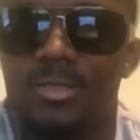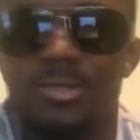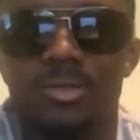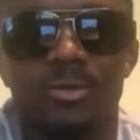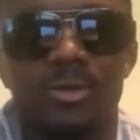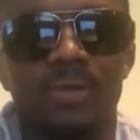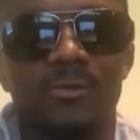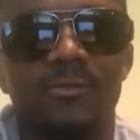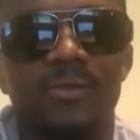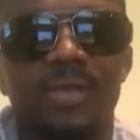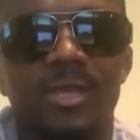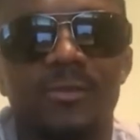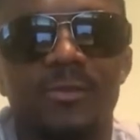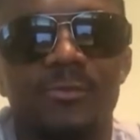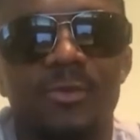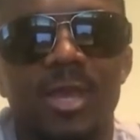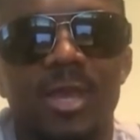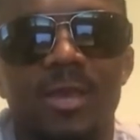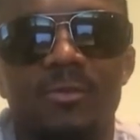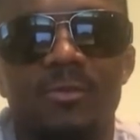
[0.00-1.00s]
So I feel like if
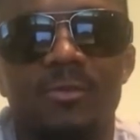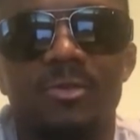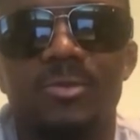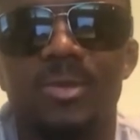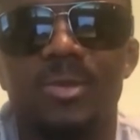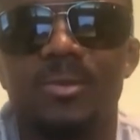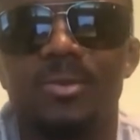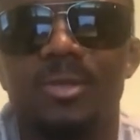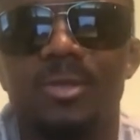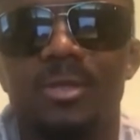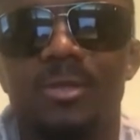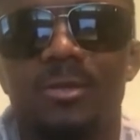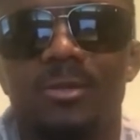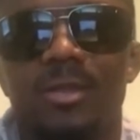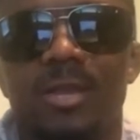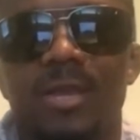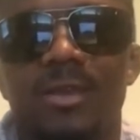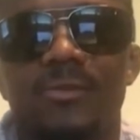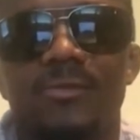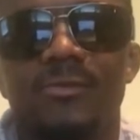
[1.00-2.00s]
you have those people in your
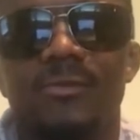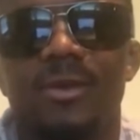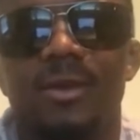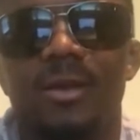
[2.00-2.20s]
life,